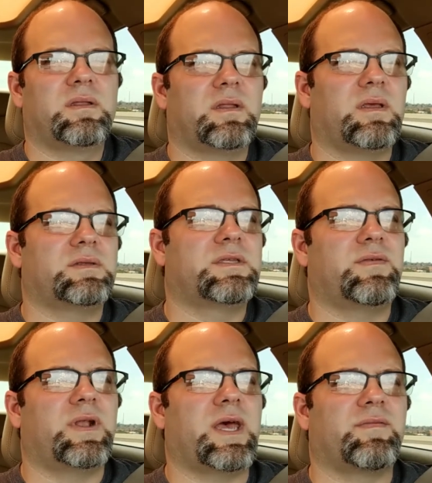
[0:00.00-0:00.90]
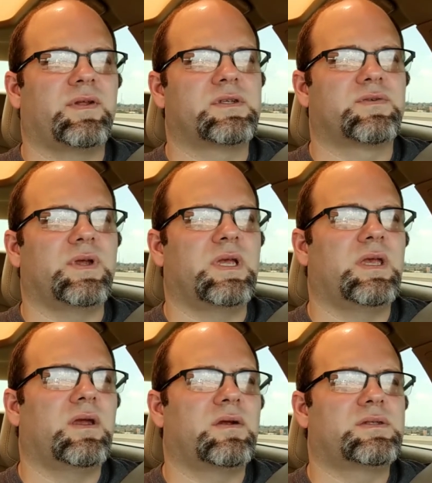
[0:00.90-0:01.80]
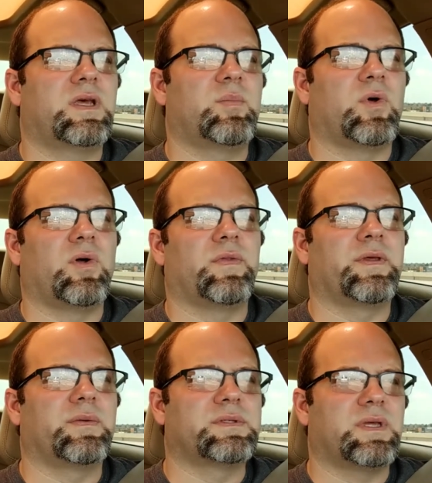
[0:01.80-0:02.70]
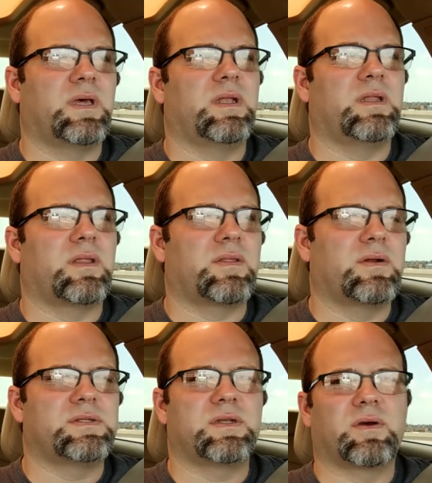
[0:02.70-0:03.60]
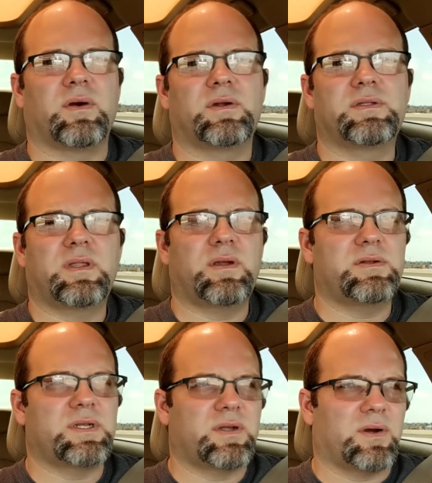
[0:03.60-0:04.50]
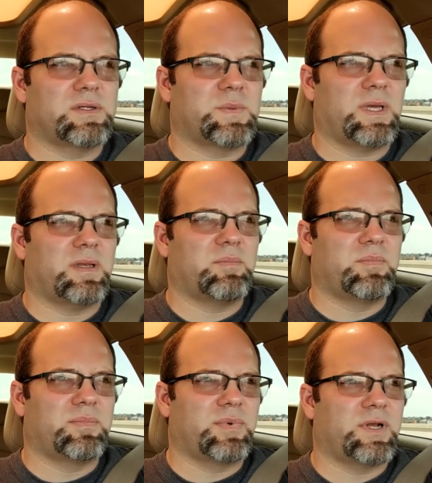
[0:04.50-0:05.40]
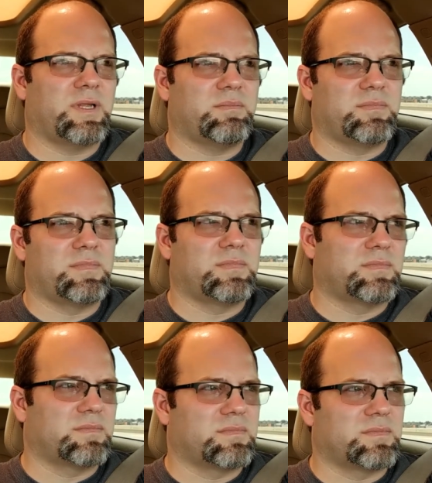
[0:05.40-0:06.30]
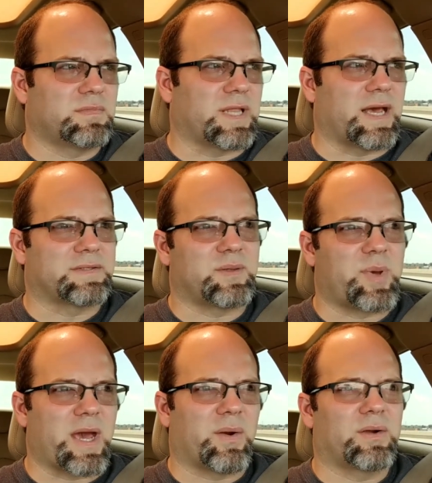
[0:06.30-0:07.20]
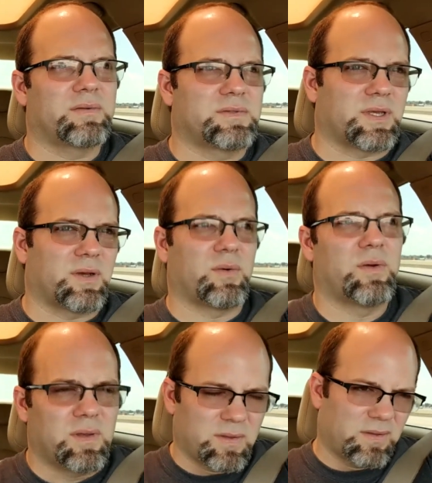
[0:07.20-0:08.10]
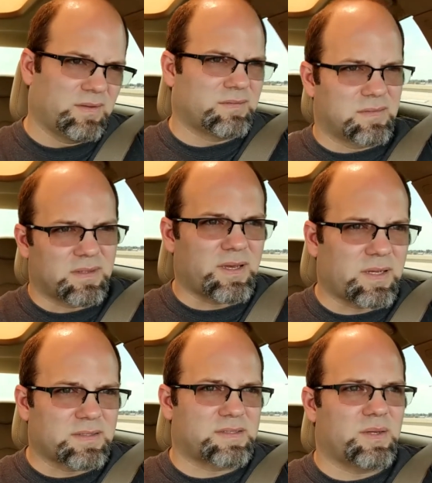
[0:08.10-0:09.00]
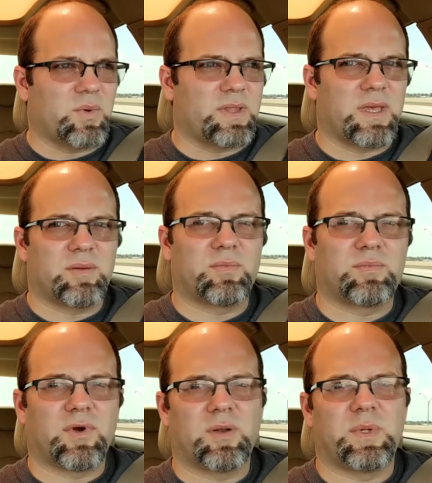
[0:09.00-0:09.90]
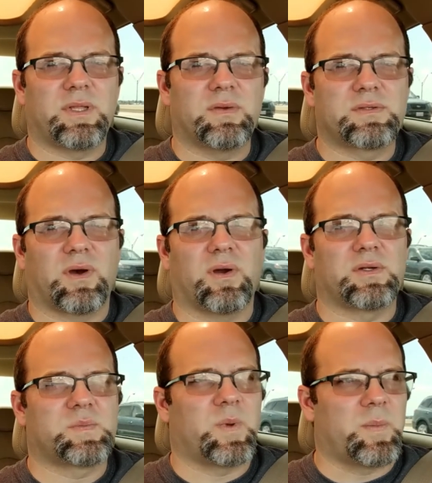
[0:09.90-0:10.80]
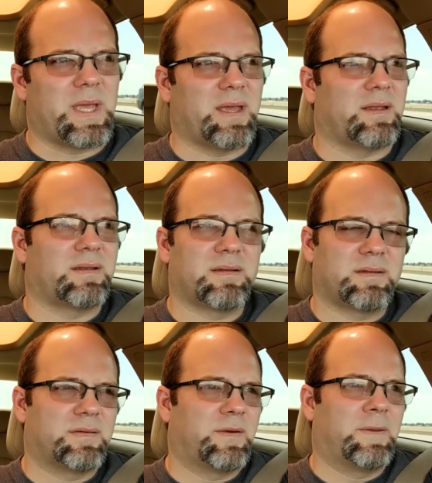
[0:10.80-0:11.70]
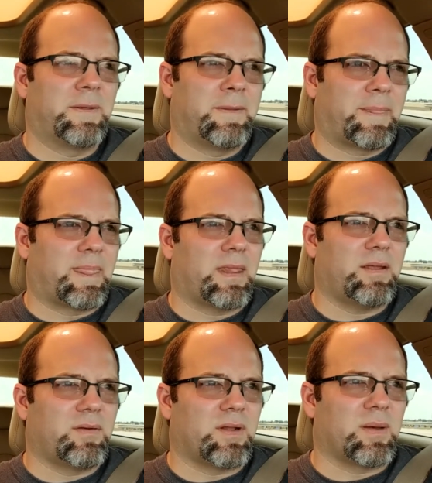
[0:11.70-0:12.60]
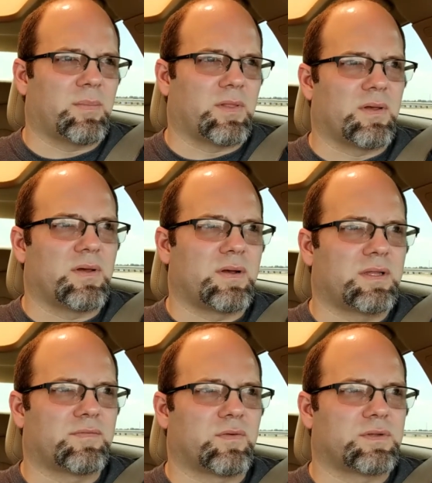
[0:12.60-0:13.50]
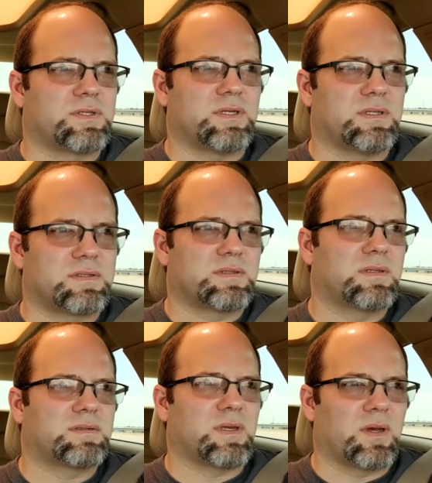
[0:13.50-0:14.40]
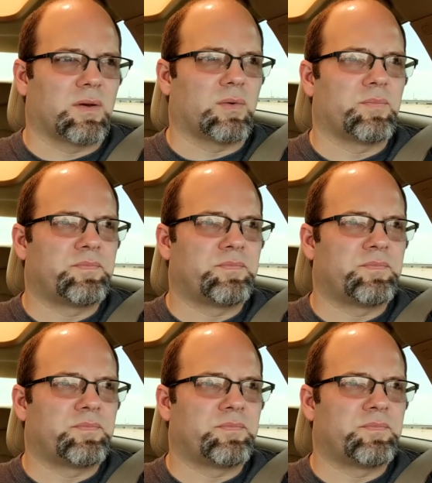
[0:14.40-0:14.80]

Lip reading: 7.5 inch ring gear 10 bolt that was done in the 3rd gen cars, and the 3rd gen cars made pretty lousy power, so I could see why they'd run them in those cars, but man, they do not belong in the 4th gens. So